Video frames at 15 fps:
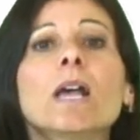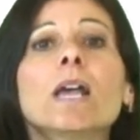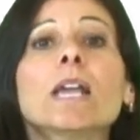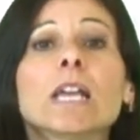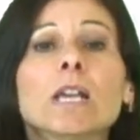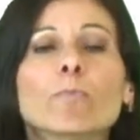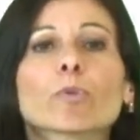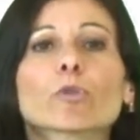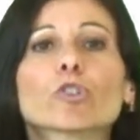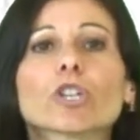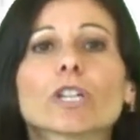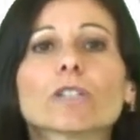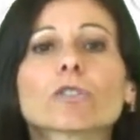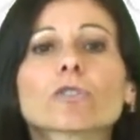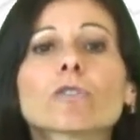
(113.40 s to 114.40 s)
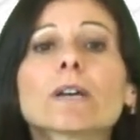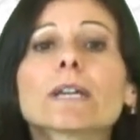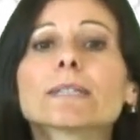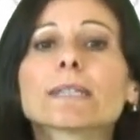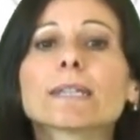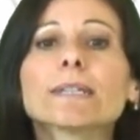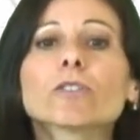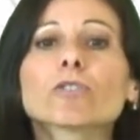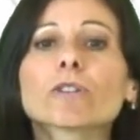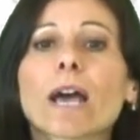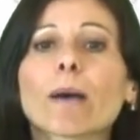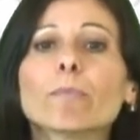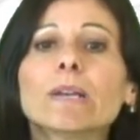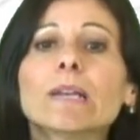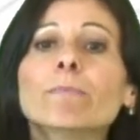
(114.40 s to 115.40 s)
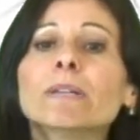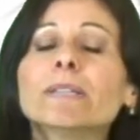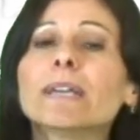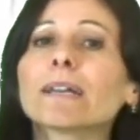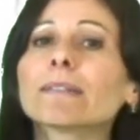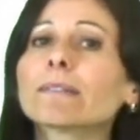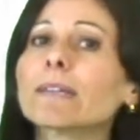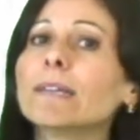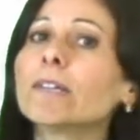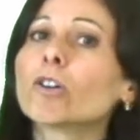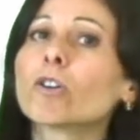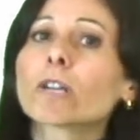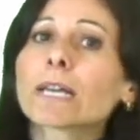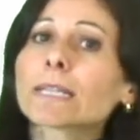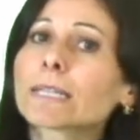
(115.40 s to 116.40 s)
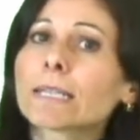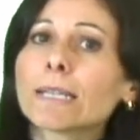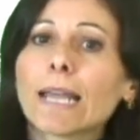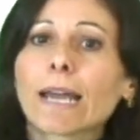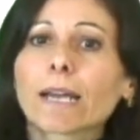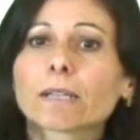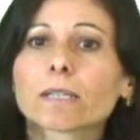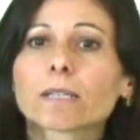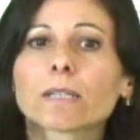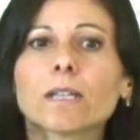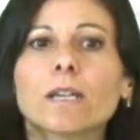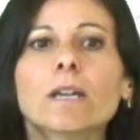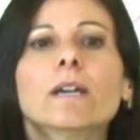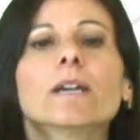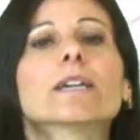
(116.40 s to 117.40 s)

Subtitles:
The process can be selected by the icon Select,